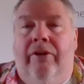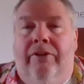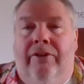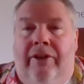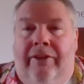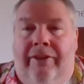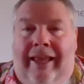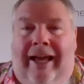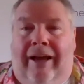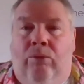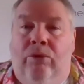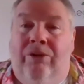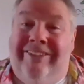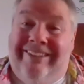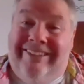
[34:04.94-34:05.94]
that that
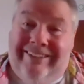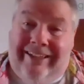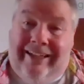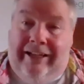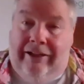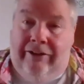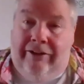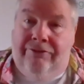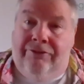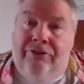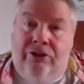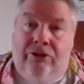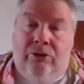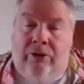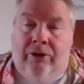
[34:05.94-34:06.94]
was safe to
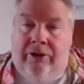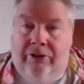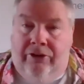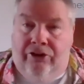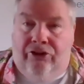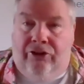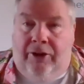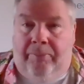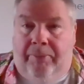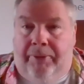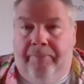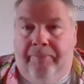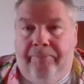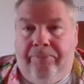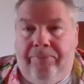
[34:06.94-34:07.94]
go onto the ship.
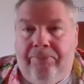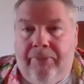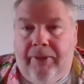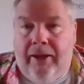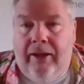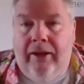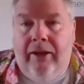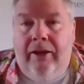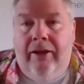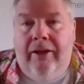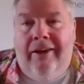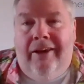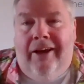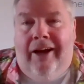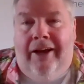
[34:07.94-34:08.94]

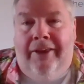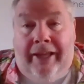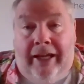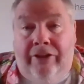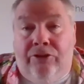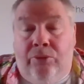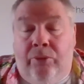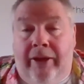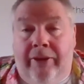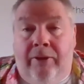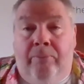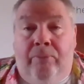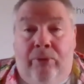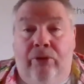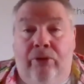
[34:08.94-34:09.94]
And that's where the
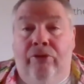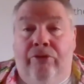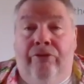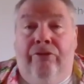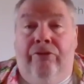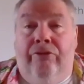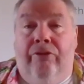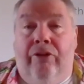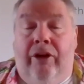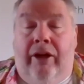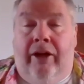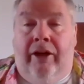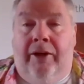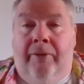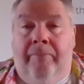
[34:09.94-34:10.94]
proof
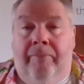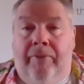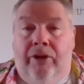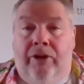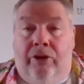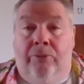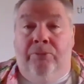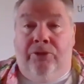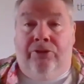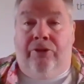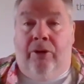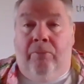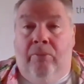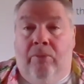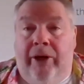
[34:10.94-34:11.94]
comes
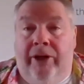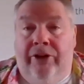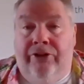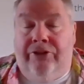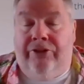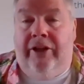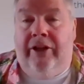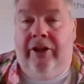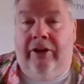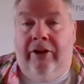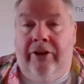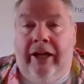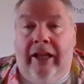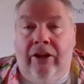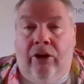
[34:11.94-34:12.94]
from when you see it
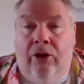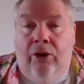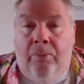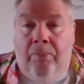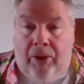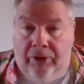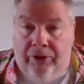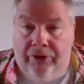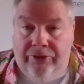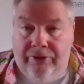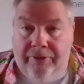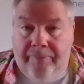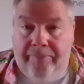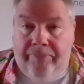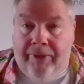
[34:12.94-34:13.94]
on alcohol bottles.
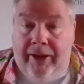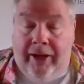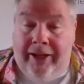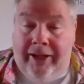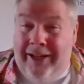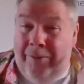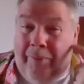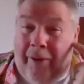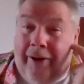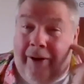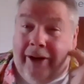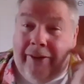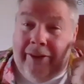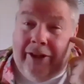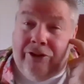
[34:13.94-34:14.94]
And in
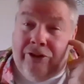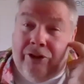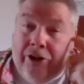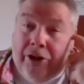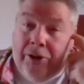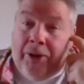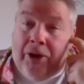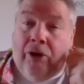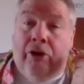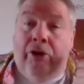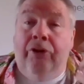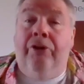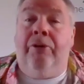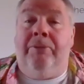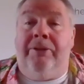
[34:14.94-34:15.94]
America, they talk about
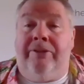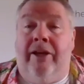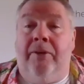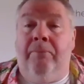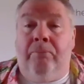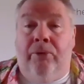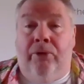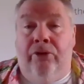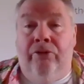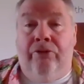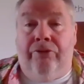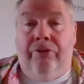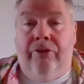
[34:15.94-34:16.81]
100% proof,